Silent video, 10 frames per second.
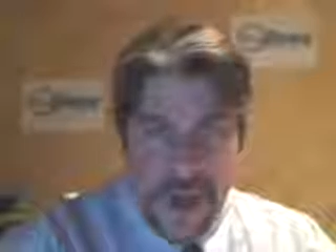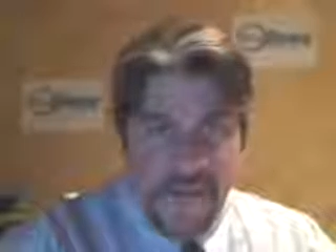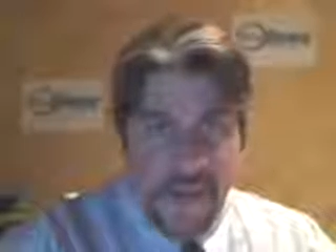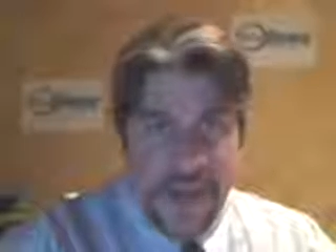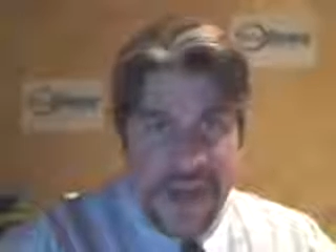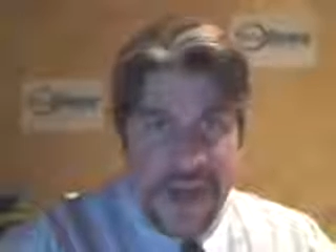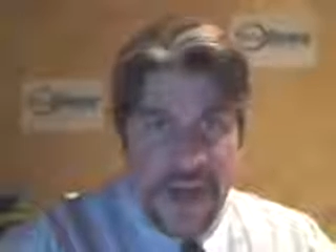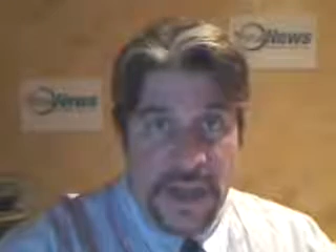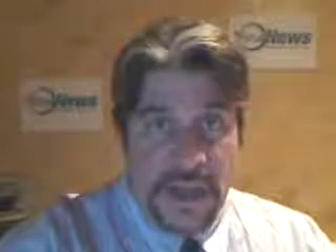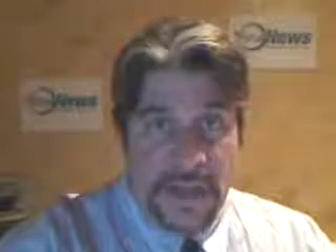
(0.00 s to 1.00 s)
Everybody
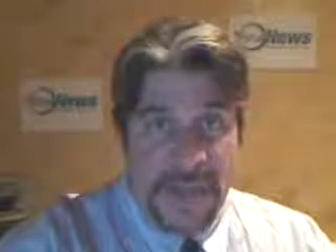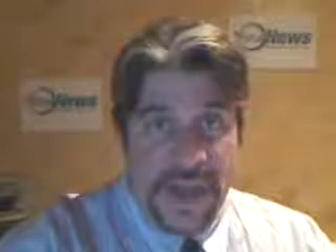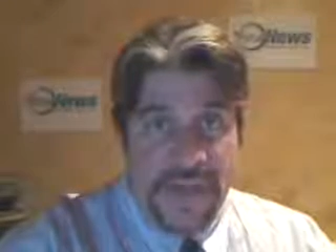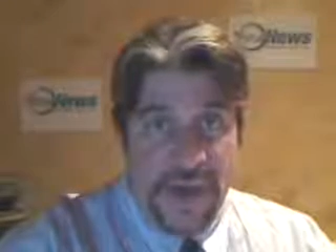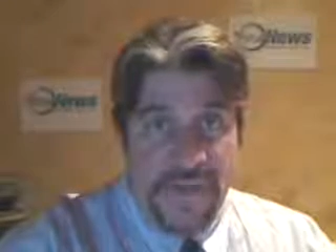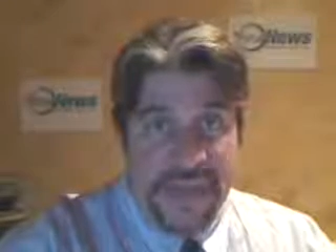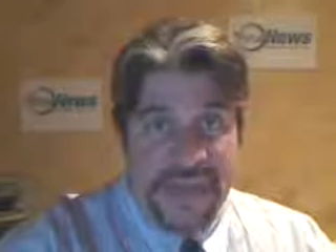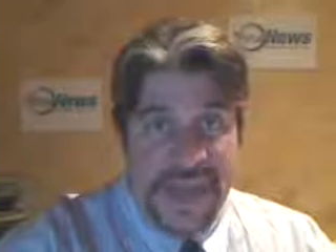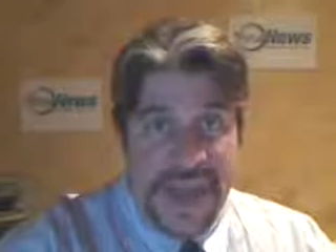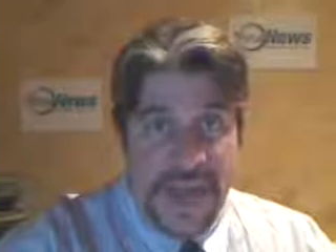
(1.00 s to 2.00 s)
getting a little bit
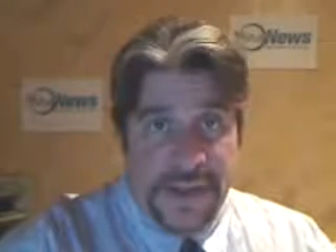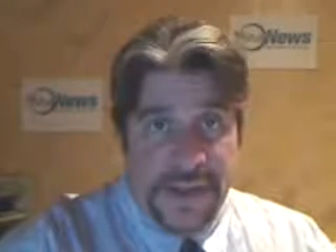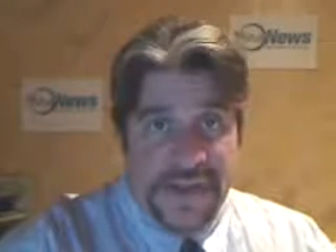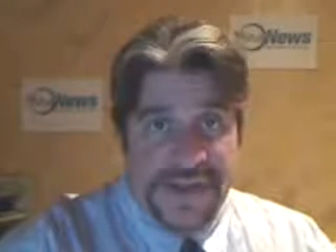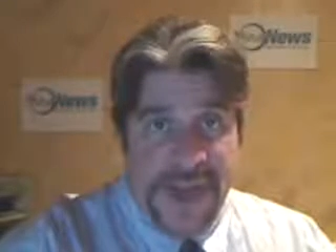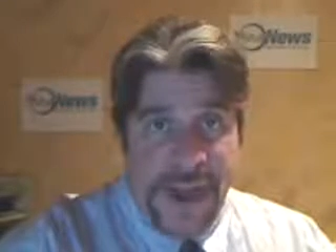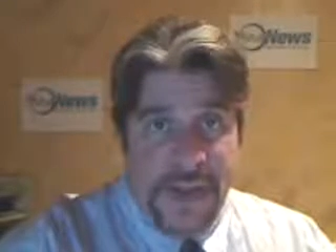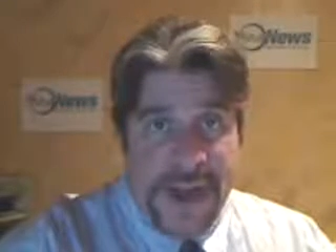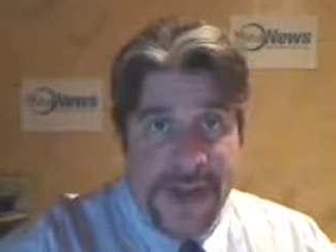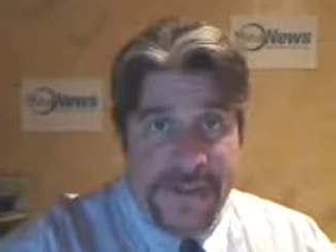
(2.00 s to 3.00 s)
nervous now, a little
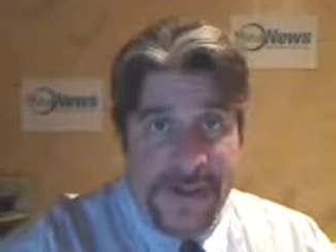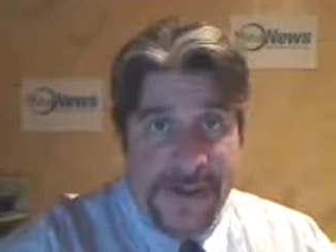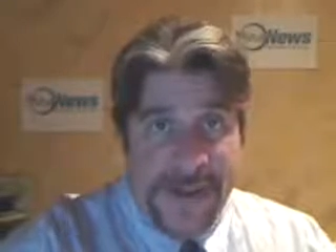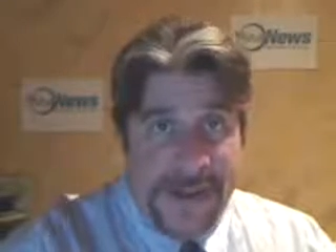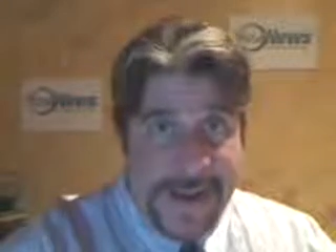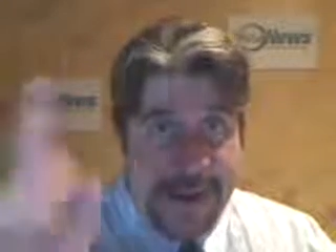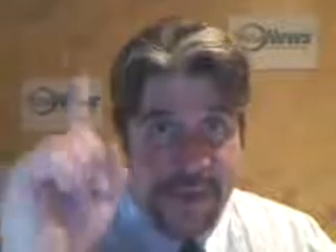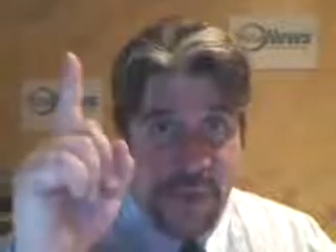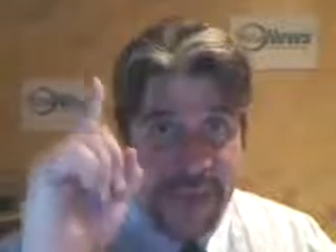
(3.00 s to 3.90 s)
scary out there, huh?